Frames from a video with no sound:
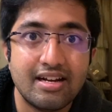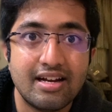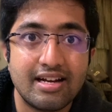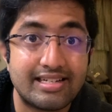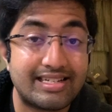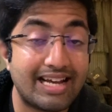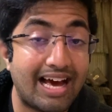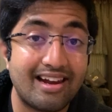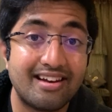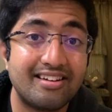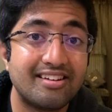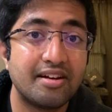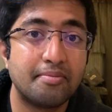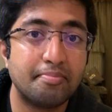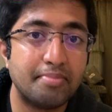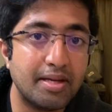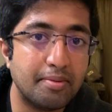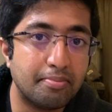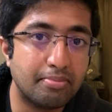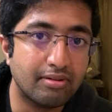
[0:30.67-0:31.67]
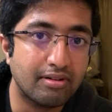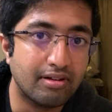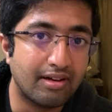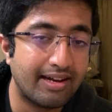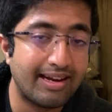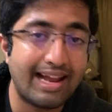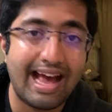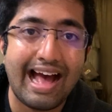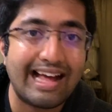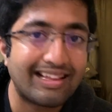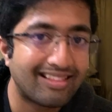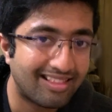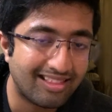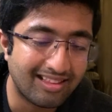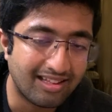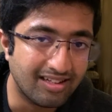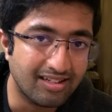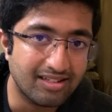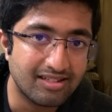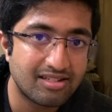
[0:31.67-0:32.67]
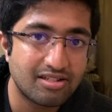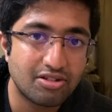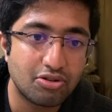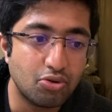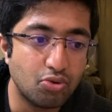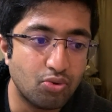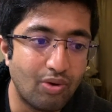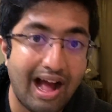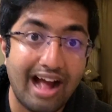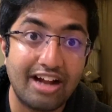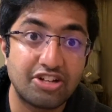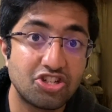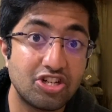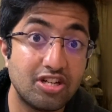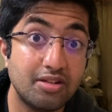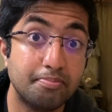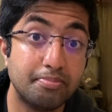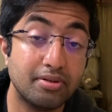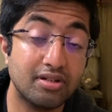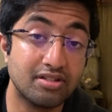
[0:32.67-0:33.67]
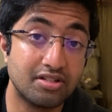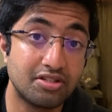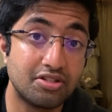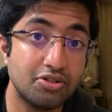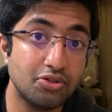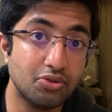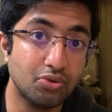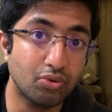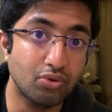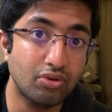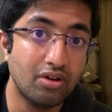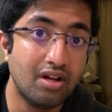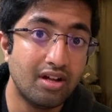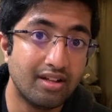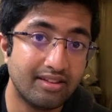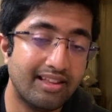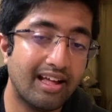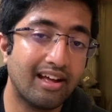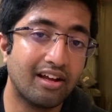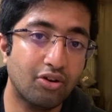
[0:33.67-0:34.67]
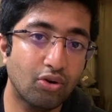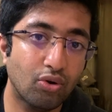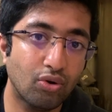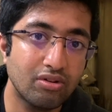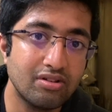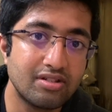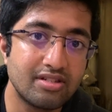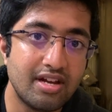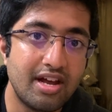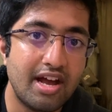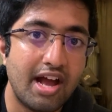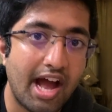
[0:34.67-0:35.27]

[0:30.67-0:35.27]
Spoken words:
talented people and athletes who actually pursue their goals